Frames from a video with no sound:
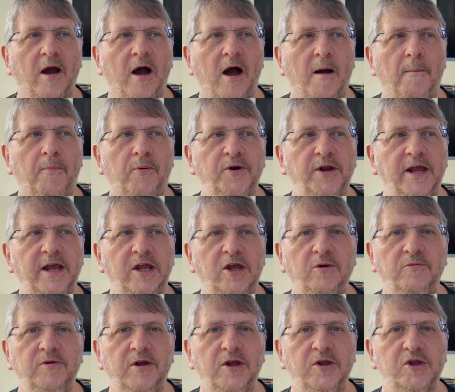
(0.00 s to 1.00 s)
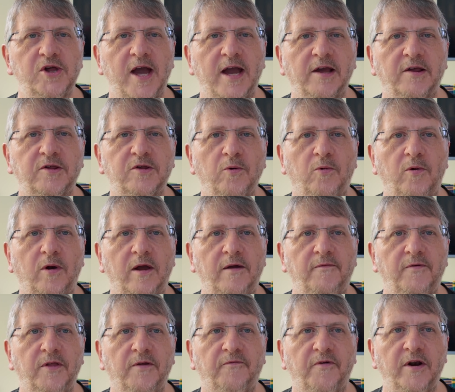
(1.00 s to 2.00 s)
are putting Union Jacks all over
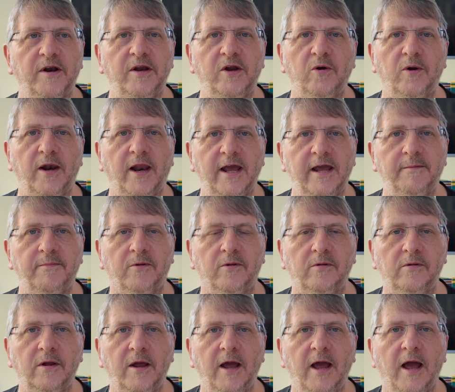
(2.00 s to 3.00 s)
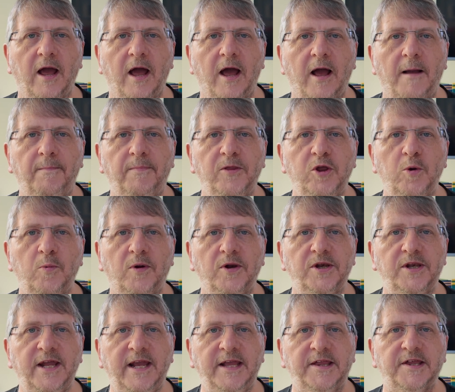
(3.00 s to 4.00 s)
the front of your label, you will
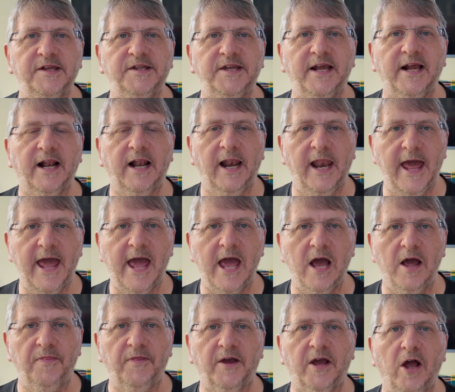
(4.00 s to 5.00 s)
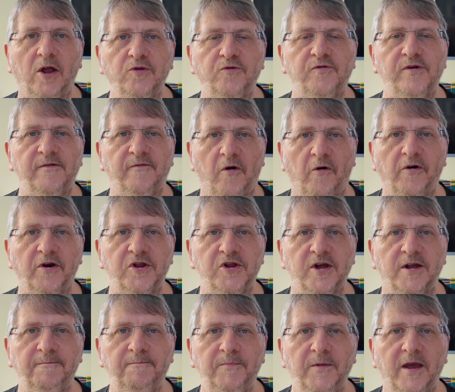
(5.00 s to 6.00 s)
need to declare the country of
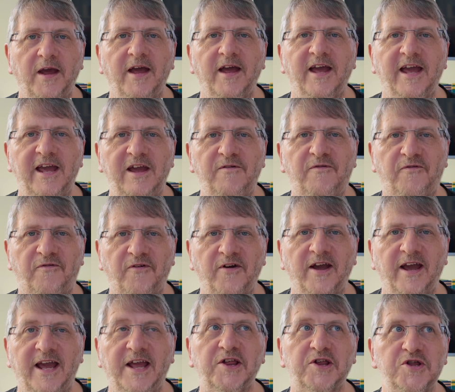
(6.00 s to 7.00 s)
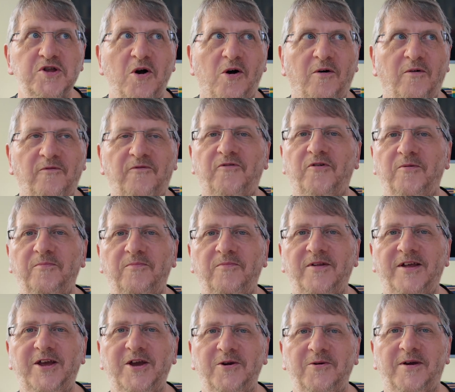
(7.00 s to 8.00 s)
origin if it's not from
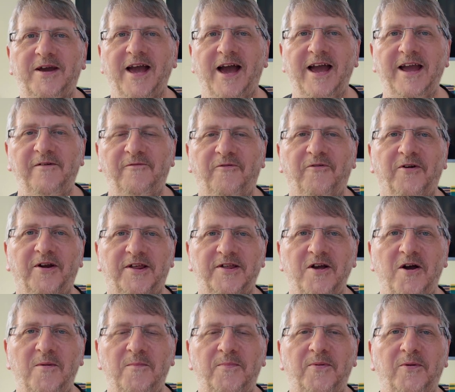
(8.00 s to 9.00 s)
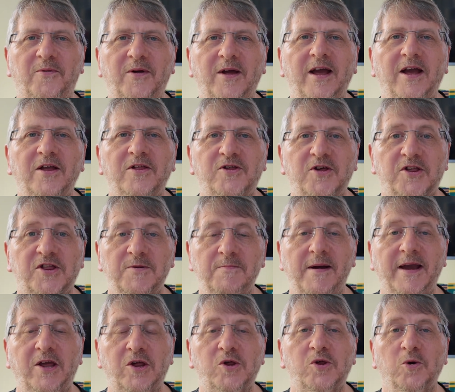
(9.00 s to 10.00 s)
the UK, for example, just to
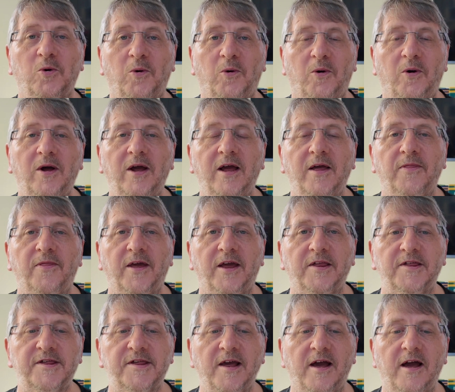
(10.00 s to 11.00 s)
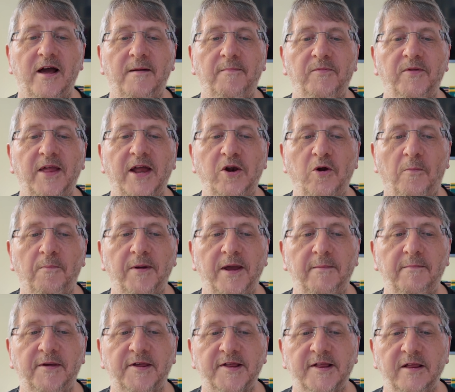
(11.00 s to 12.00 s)
make sure that they're not
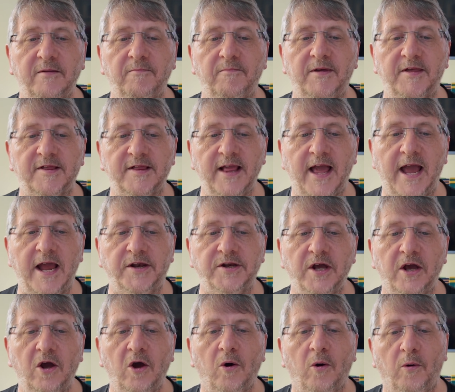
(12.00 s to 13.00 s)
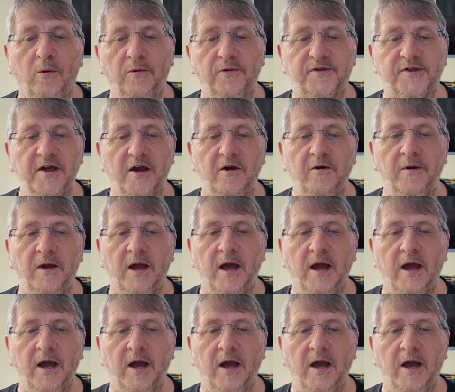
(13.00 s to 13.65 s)
being misled. Also,